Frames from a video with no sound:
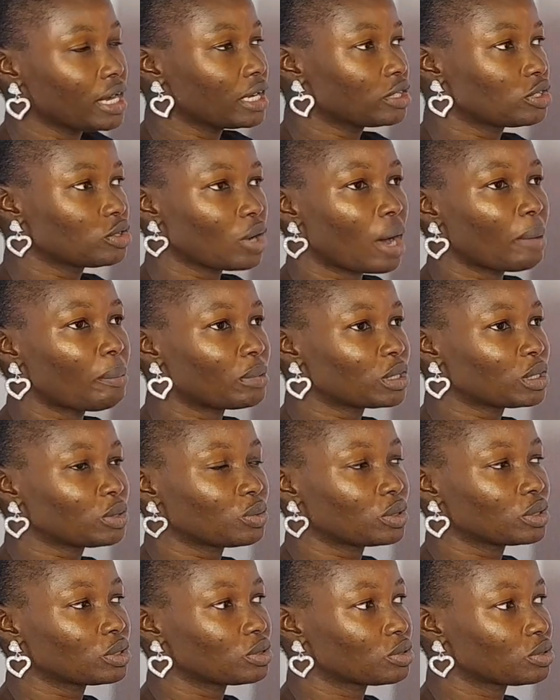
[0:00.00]
So how much do you
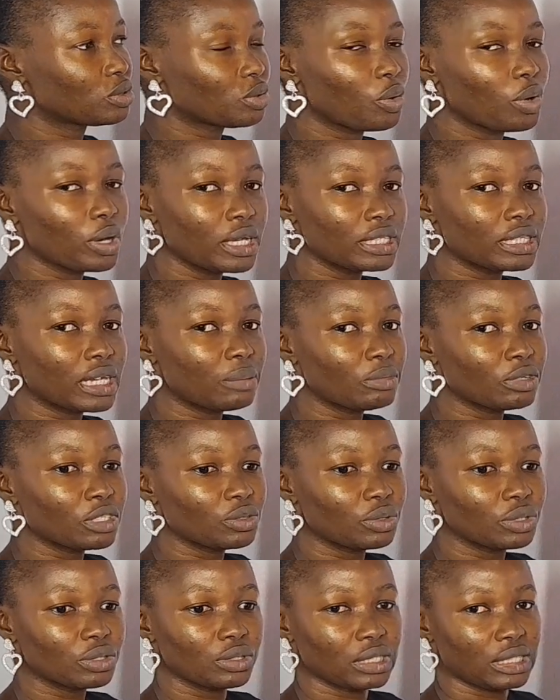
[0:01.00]
want to sew it? How much do
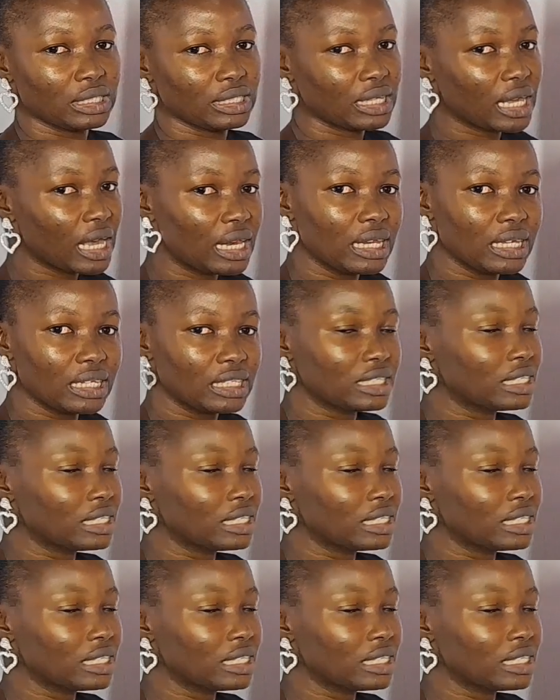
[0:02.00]
you want to sell it?